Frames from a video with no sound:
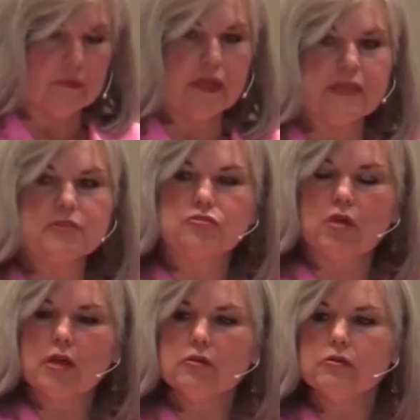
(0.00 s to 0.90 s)
They
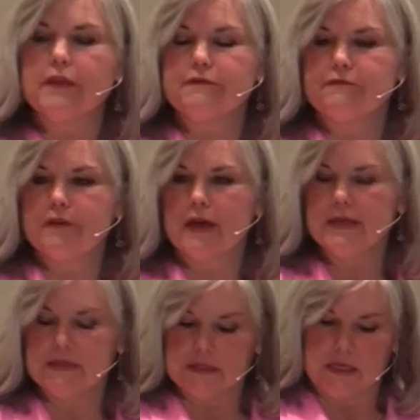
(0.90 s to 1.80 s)
struggle, they
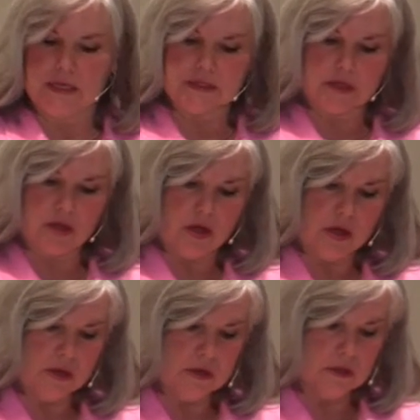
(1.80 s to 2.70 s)
fight against
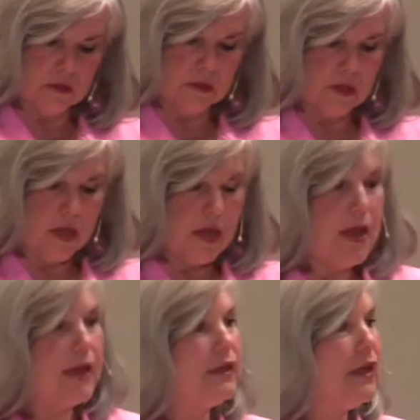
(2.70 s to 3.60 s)
God.
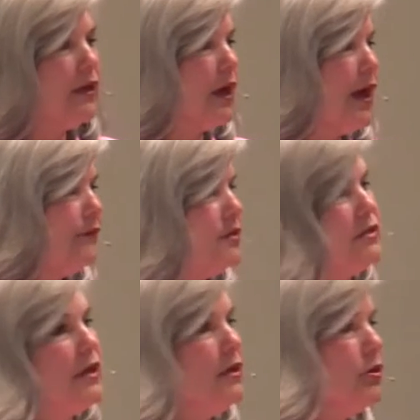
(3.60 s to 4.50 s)
And yet, I have to
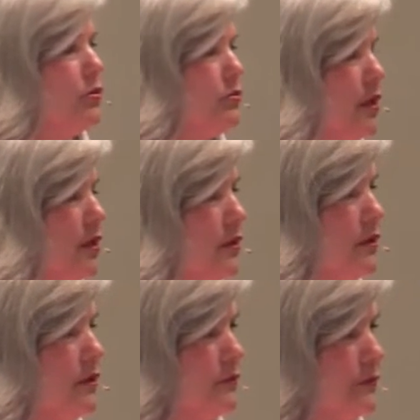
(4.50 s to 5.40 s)
tell you that in
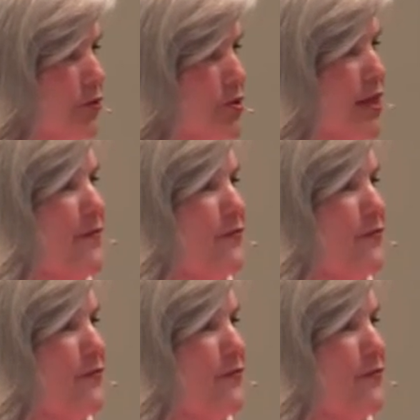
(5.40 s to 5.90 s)
the, those same